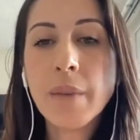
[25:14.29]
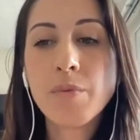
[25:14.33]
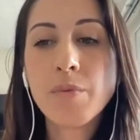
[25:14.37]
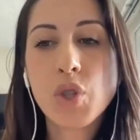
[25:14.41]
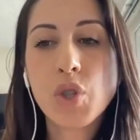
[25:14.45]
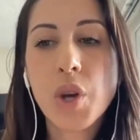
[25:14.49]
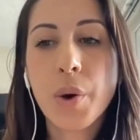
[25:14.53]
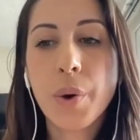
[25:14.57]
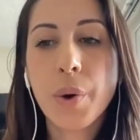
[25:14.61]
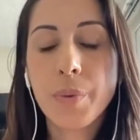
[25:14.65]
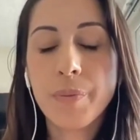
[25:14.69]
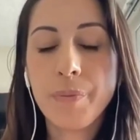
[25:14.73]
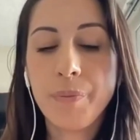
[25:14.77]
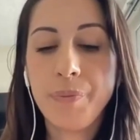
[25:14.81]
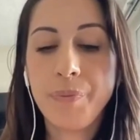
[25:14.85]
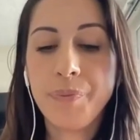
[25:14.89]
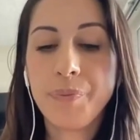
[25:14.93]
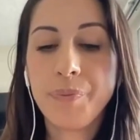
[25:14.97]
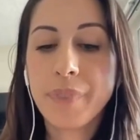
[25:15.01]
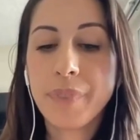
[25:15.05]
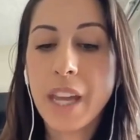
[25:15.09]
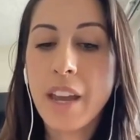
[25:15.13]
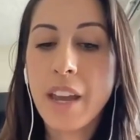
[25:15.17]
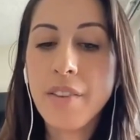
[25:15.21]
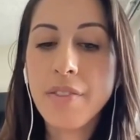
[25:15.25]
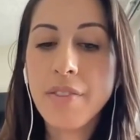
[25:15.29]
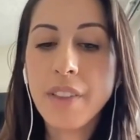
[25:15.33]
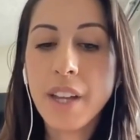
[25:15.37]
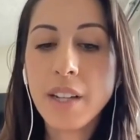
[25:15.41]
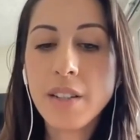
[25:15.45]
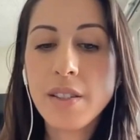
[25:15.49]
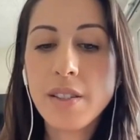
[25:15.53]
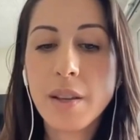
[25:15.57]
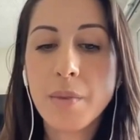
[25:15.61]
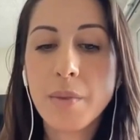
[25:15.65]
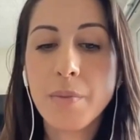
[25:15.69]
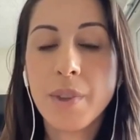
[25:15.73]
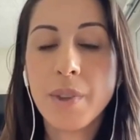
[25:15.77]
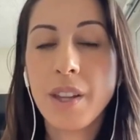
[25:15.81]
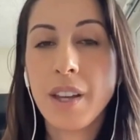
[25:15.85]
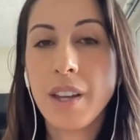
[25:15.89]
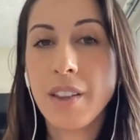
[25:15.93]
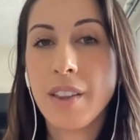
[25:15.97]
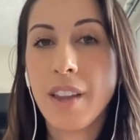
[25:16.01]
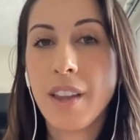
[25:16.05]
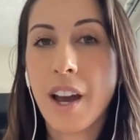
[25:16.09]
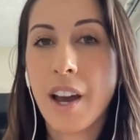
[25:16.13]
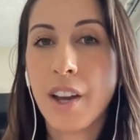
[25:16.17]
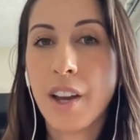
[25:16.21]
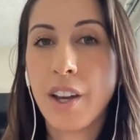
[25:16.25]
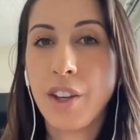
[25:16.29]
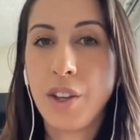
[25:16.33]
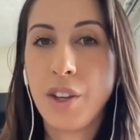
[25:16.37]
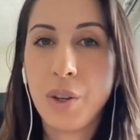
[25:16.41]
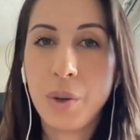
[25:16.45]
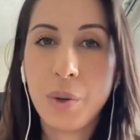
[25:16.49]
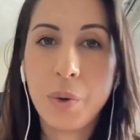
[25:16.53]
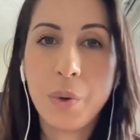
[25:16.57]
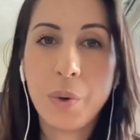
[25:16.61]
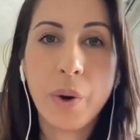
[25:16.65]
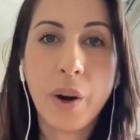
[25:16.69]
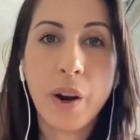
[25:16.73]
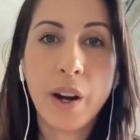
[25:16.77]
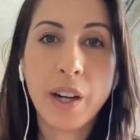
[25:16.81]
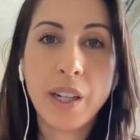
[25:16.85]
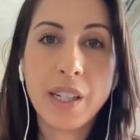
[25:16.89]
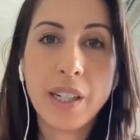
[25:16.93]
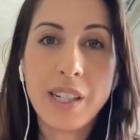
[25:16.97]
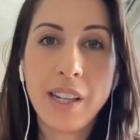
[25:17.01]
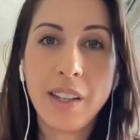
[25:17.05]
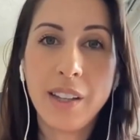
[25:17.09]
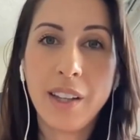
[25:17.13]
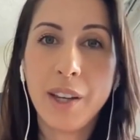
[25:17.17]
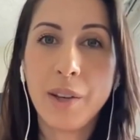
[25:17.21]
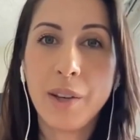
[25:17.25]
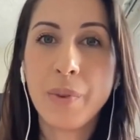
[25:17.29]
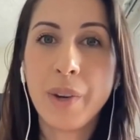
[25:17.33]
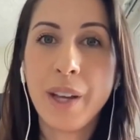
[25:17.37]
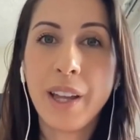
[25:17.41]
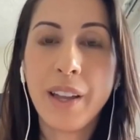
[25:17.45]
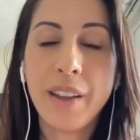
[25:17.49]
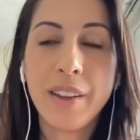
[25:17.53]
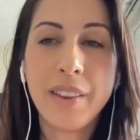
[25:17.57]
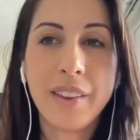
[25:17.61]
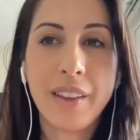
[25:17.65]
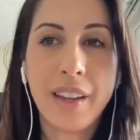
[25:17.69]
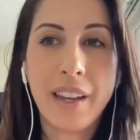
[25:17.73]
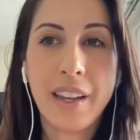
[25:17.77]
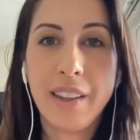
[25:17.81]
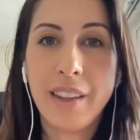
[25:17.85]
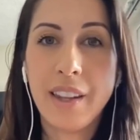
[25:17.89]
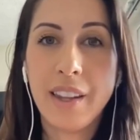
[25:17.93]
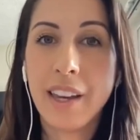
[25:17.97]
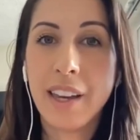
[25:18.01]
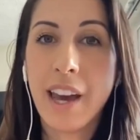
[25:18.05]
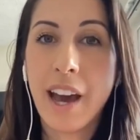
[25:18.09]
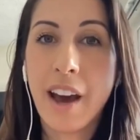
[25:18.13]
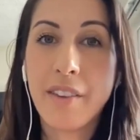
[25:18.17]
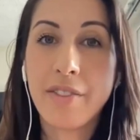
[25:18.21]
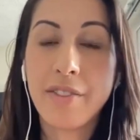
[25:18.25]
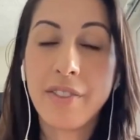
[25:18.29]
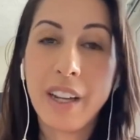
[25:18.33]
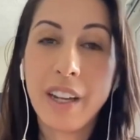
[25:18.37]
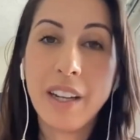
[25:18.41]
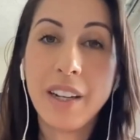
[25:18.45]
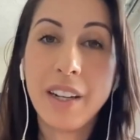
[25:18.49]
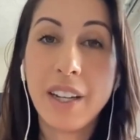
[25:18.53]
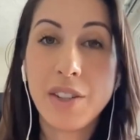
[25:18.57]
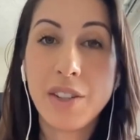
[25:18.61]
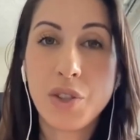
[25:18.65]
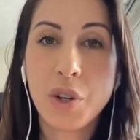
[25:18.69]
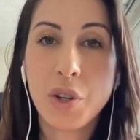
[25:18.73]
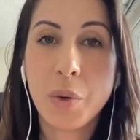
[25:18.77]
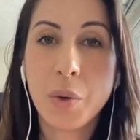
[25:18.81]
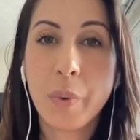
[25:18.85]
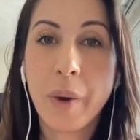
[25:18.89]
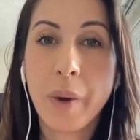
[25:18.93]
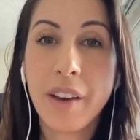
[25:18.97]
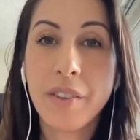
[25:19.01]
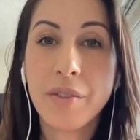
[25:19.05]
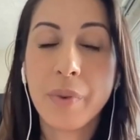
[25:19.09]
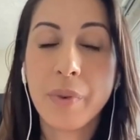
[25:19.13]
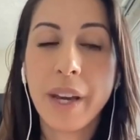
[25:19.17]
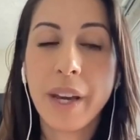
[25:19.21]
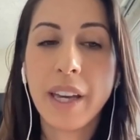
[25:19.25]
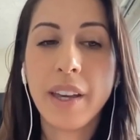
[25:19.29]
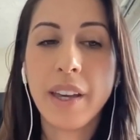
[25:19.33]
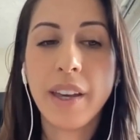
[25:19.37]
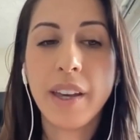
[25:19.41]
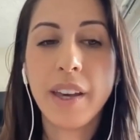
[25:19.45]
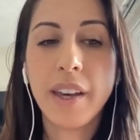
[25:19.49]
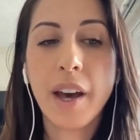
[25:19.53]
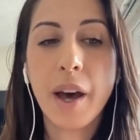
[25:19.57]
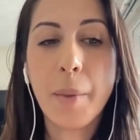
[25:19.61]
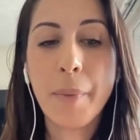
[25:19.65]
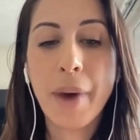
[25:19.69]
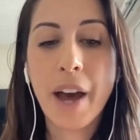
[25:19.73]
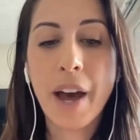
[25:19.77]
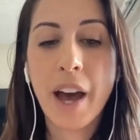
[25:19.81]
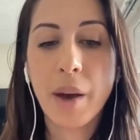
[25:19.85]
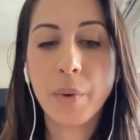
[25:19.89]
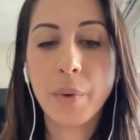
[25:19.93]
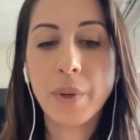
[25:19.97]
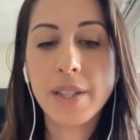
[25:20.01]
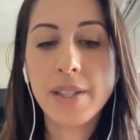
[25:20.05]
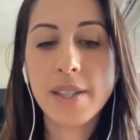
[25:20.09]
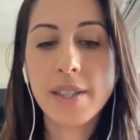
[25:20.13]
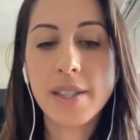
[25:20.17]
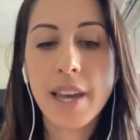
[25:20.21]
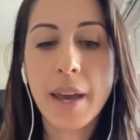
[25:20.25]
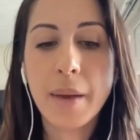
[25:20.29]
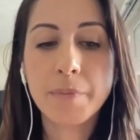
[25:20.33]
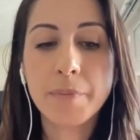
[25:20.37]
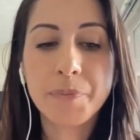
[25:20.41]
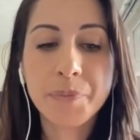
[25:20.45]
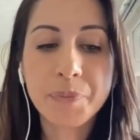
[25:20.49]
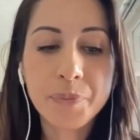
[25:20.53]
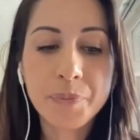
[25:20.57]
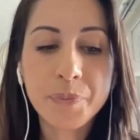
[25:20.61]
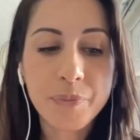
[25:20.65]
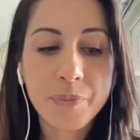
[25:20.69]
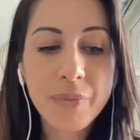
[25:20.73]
So if that's something that you are dealing with and the caffeine is your way of waking up, I would say